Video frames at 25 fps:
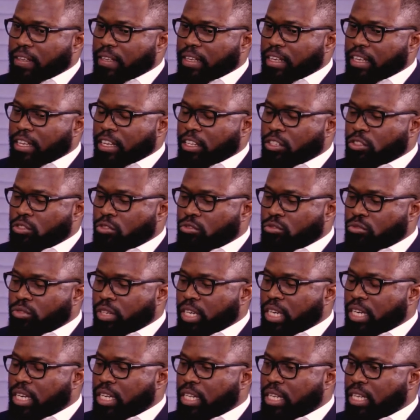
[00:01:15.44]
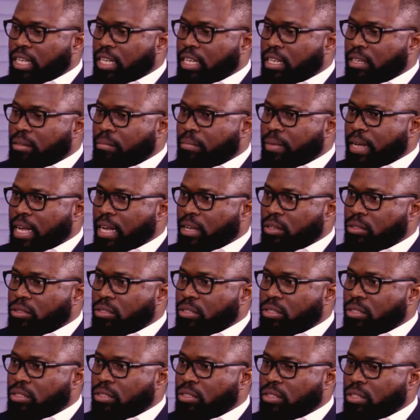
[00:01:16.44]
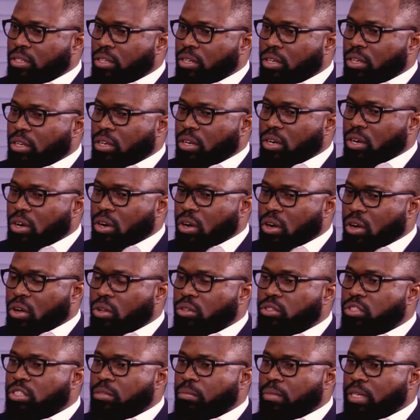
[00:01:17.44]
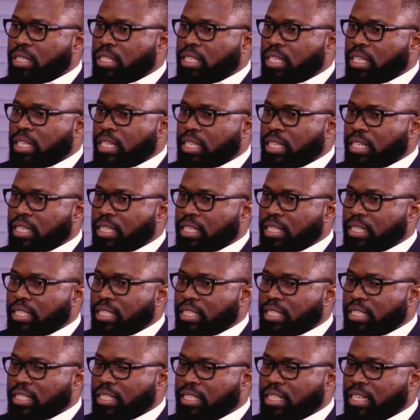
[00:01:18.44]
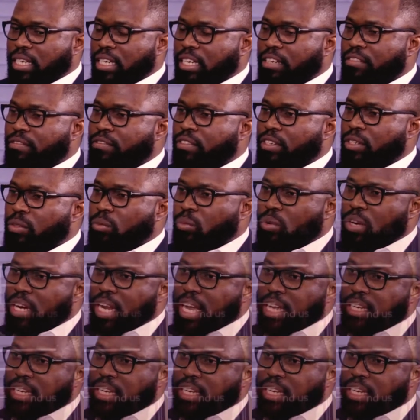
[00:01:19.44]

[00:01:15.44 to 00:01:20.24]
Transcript: it's really about ultimately delivering what I